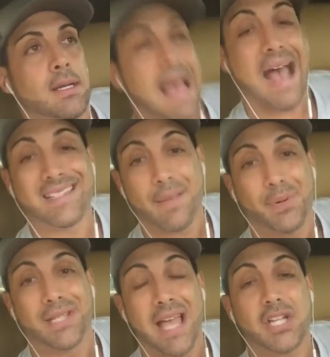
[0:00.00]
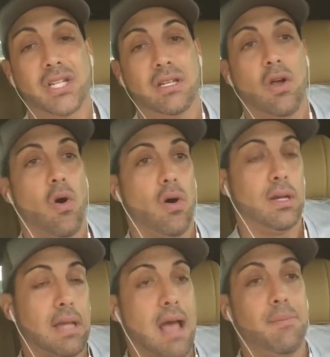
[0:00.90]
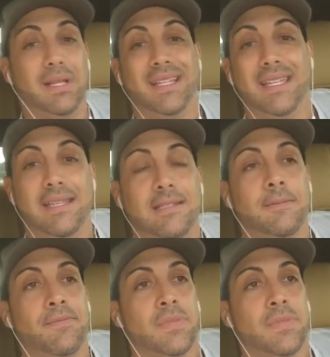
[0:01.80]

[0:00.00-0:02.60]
asset protection on liabilities.